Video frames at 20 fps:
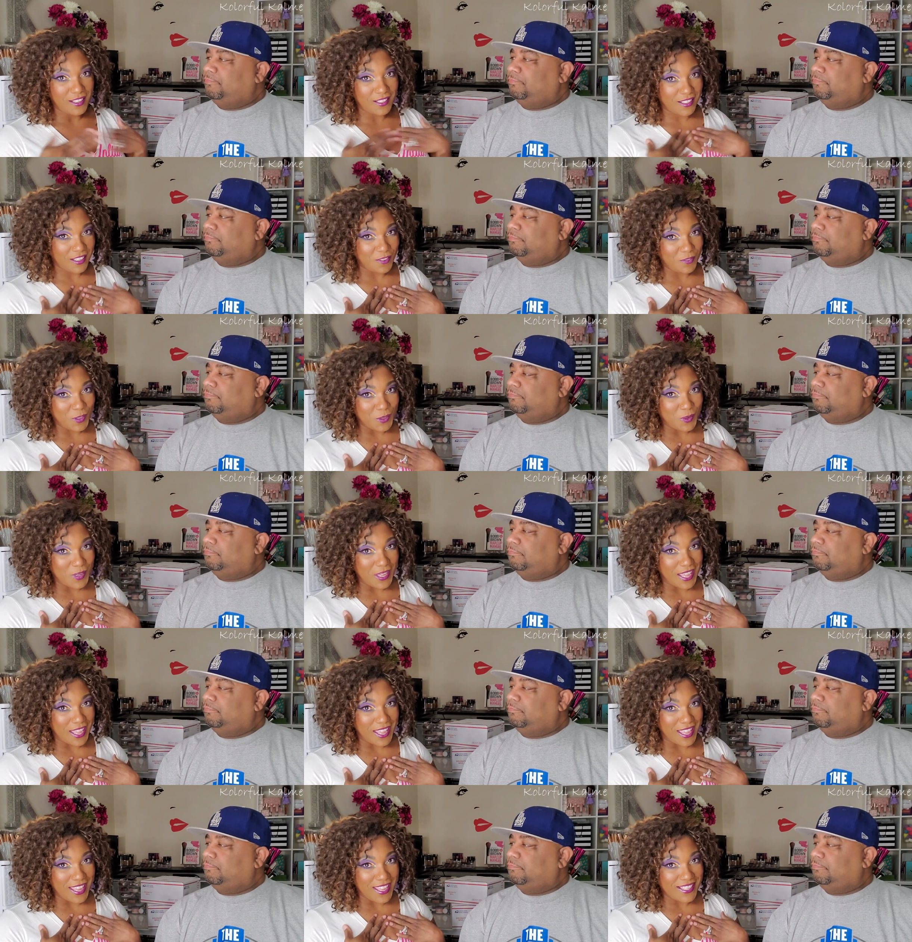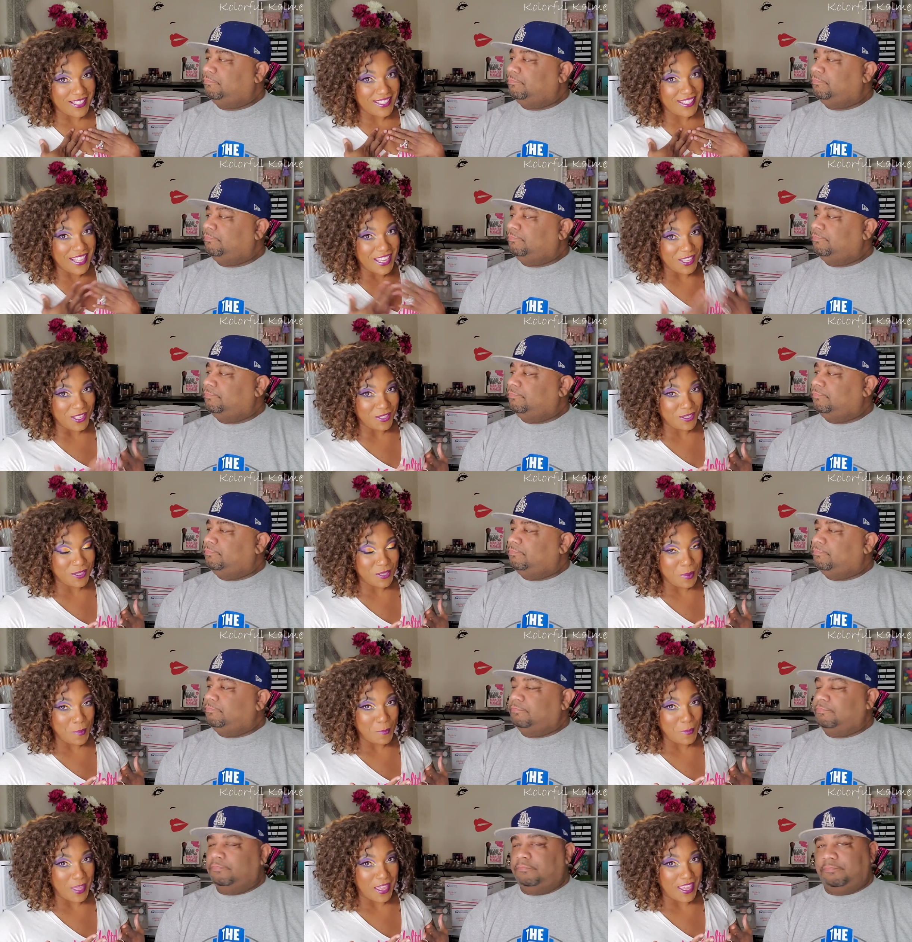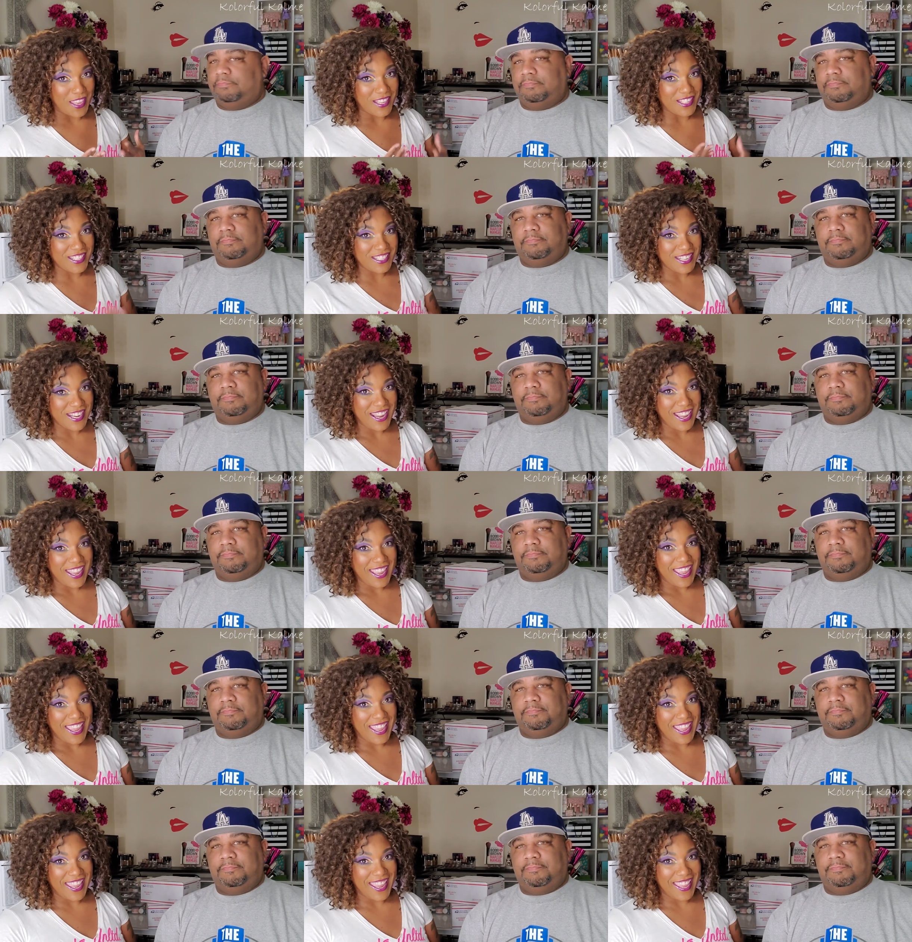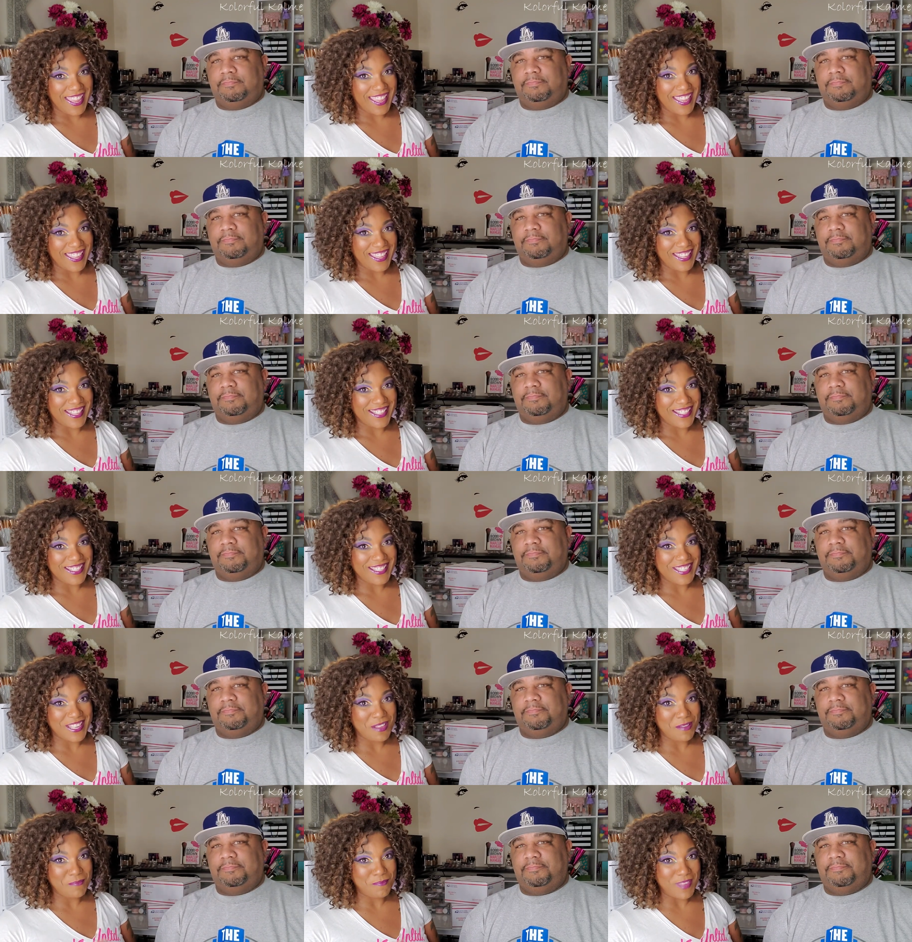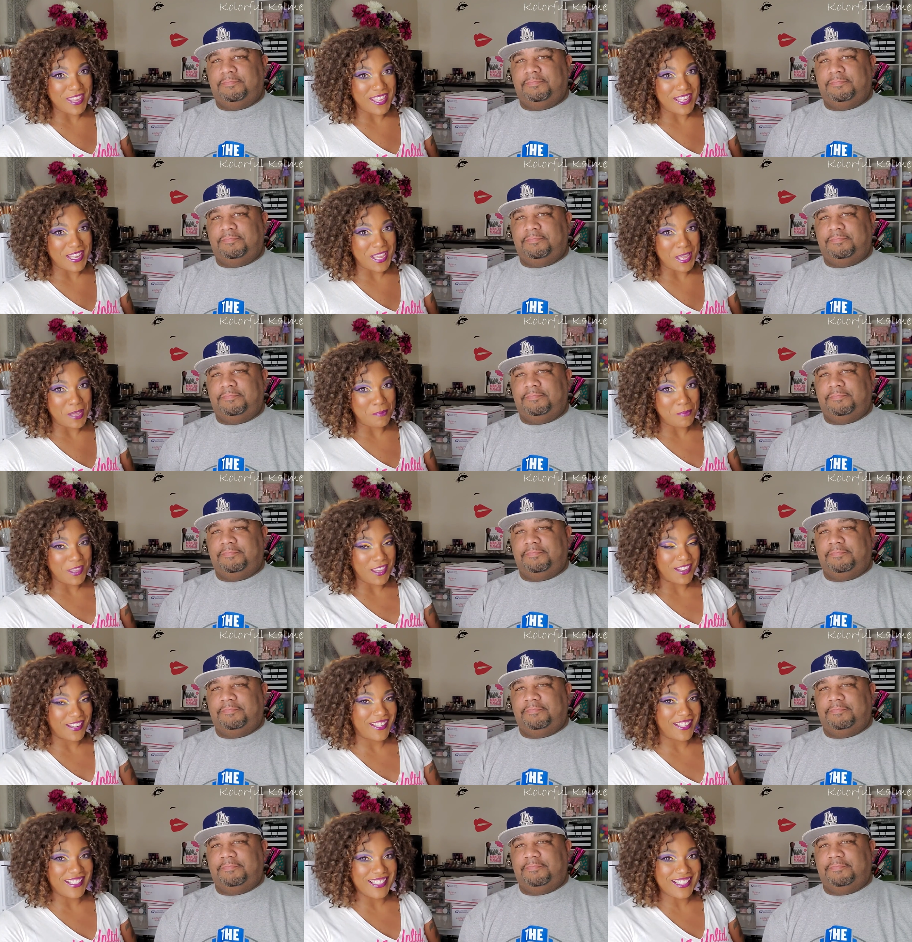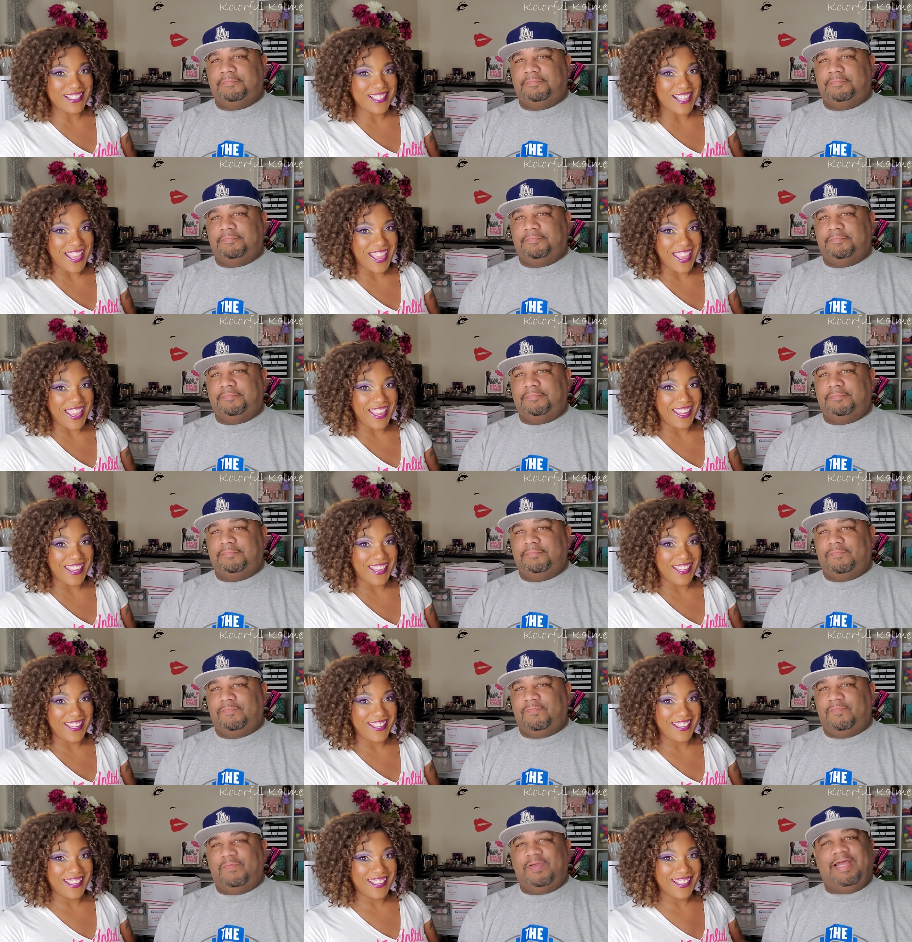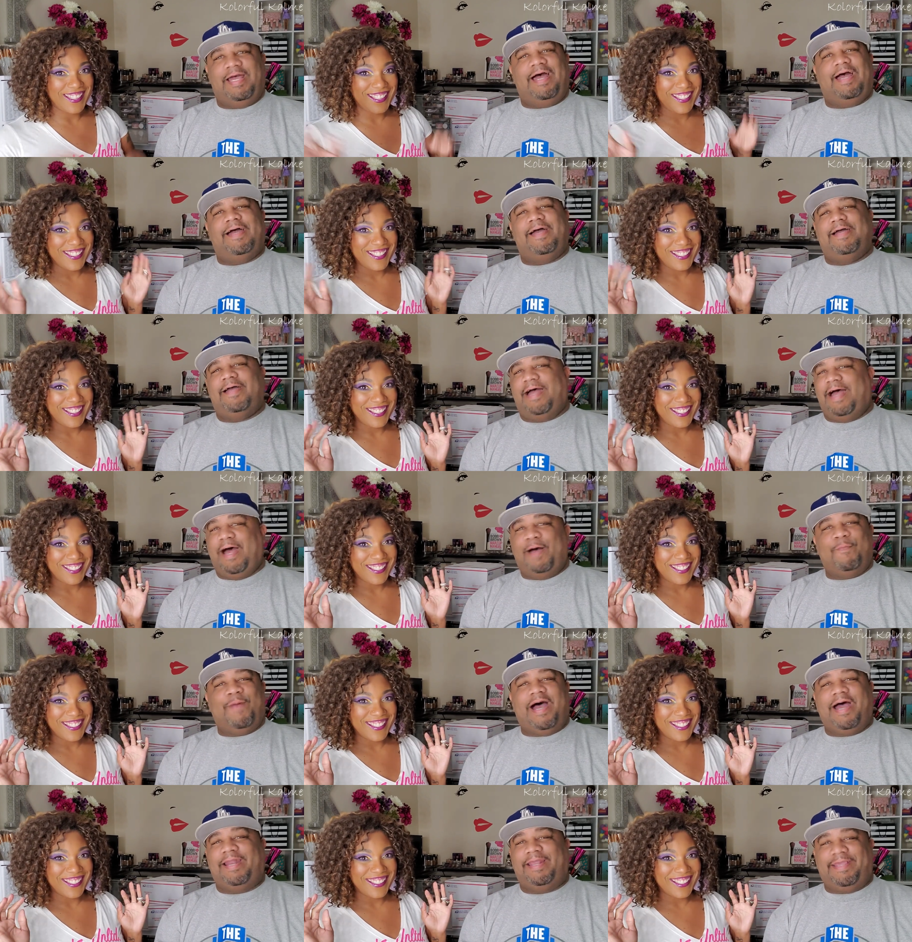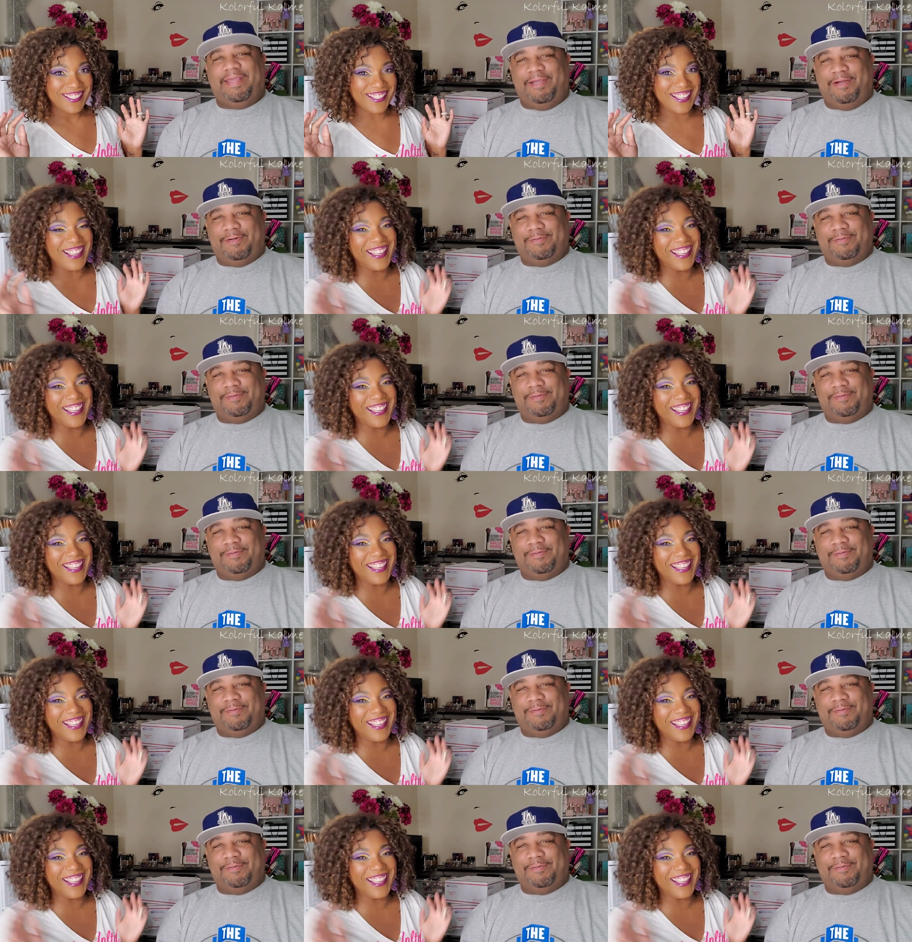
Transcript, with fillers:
Speaker 1: love you guys. Thank you so much. And me and hubby are going to say
Speaker 2: I'm out of here.